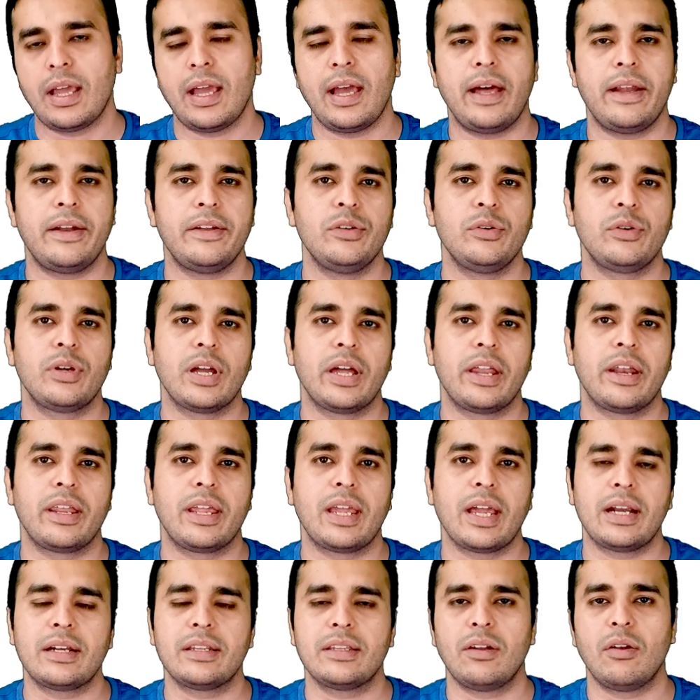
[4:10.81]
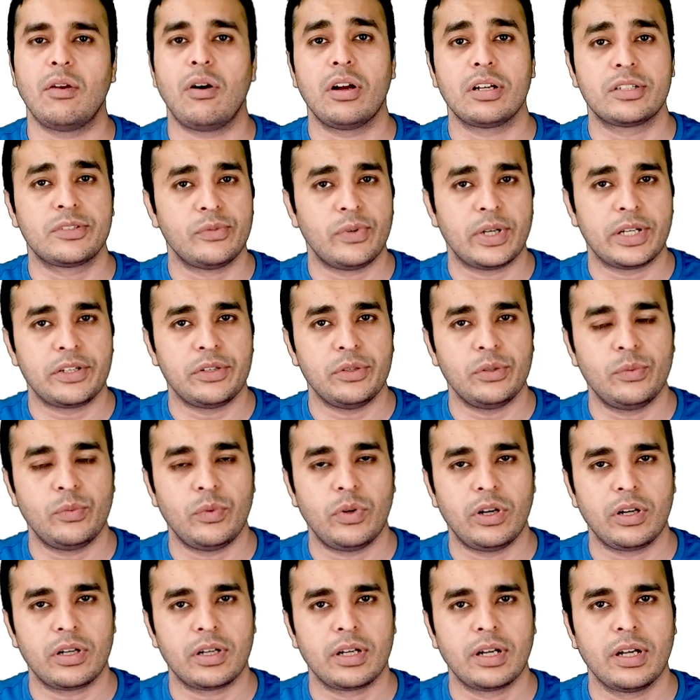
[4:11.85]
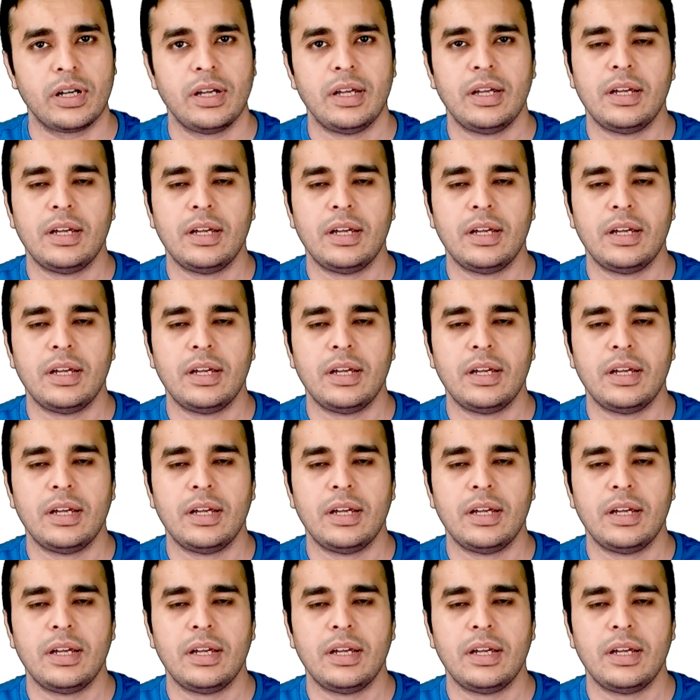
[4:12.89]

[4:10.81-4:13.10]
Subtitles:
and you can get the logs what you want.